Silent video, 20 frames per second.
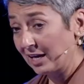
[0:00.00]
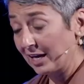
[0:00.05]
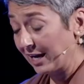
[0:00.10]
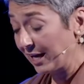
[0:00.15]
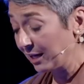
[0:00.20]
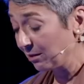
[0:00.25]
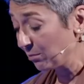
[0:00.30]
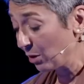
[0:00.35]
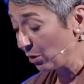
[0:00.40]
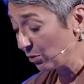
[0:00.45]

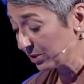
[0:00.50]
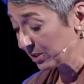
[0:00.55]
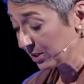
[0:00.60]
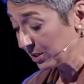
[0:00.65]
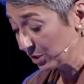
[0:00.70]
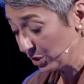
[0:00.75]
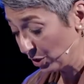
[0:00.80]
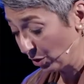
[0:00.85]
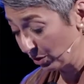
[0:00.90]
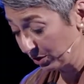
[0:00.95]
And most
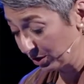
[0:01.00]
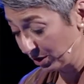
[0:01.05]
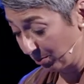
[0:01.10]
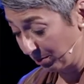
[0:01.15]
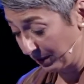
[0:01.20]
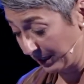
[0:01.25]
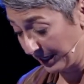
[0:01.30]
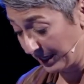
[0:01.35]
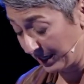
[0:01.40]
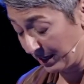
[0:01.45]

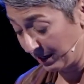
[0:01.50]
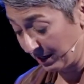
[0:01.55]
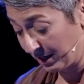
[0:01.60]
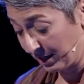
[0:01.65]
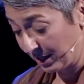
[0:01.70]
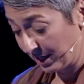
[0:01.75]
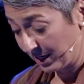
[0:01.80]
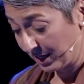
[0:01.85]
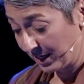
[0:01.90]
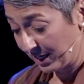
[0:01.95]
notably,
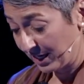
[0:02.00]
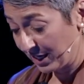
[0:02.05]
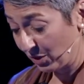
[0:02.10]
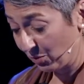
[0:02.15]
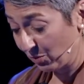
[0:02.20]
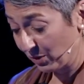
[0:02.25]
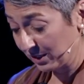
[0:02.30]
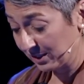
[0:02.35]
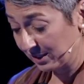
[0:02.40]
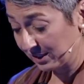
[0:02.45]
he
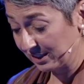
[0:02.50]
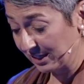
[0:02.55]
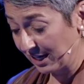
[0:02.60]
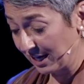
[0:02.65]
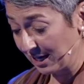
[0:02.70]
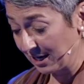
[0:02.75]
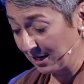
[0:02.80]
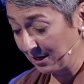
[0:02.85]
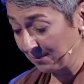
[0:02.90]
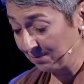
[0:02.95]
was,
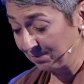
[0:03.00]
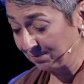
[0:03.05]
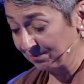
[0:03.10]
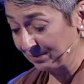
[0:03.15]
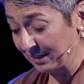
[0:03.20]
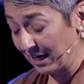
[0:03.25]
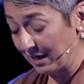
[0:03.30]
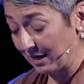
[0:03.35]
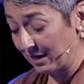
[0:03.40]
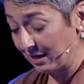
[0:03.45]

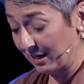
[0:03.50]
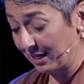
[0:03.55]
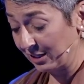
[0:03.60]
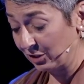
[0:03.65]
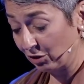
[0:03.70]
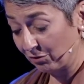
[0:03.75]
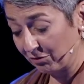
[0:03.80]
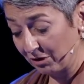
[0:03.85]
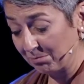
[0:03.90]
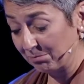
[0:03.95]
in
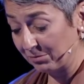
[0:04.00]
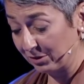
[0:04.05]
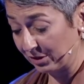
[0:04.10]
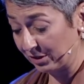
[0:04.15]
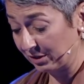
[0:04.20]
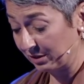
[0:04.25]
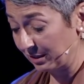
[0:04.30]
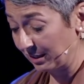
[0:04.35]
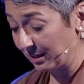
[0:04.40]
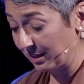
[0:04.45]

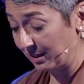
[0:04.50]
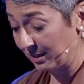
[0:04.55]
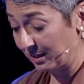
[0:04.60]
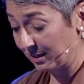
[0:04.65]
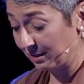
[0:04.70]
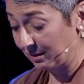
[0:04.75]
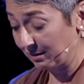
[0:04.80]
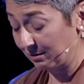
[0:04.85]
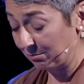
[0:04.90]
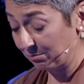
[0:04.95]
November
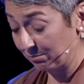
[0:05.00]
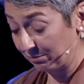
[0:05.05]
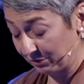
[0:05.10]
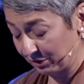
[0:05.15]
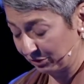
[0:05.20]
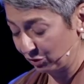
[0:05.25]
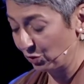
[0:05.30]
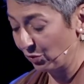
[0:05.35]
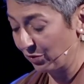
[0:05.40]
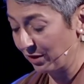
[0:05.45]

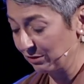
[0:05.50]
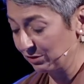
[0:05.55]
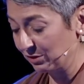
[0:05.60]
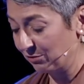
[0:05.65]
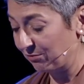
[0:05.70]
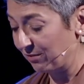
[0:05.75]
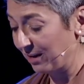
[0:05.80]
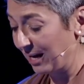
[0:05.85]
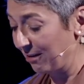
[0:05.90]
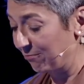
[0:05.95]

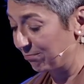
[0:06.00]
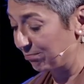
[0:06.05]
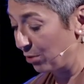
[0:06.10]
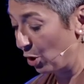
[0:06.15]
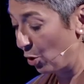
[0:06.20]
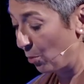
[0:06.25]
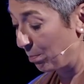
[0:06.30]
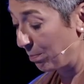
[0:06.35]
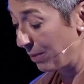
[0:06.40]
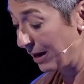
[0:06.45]
2005,
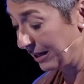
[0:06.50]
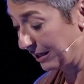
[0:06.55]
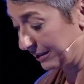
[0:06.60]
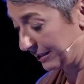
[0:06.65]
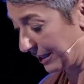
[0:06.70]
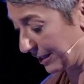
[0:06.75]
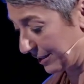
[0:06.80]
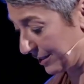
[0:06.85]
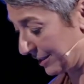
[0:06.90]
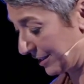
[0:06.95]
Pope
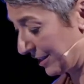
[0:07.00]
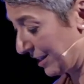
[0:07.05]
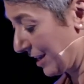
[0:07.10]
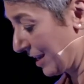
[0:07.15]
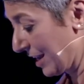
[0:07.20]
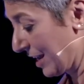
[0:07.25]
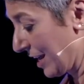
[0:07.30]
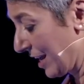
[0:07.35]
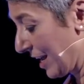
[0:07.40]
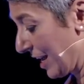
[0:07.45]
Benedict
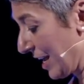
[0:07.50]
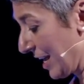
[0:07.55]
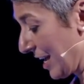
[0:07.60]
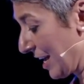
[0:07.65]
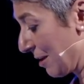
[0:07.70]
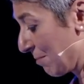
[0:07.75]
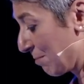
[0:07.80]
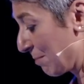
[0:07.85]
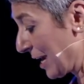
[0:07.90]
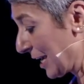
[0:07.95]

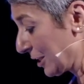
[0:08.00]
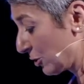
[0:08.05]
made